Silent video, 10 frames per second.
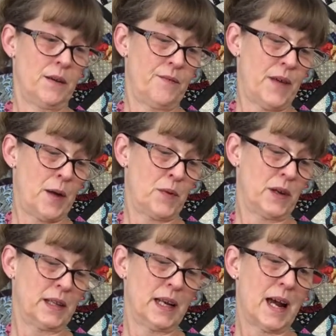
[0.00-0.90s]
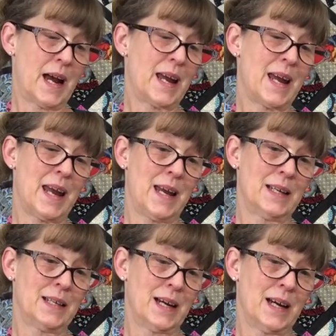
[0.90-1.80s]
fabric that I
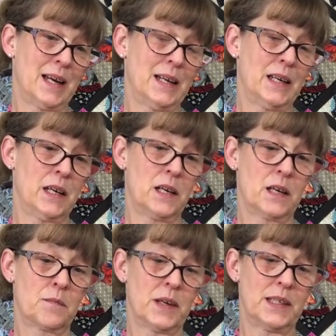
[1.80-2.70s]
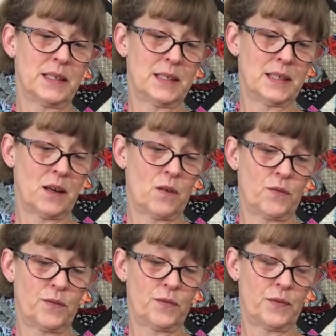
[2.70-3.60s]
hand dyed myself.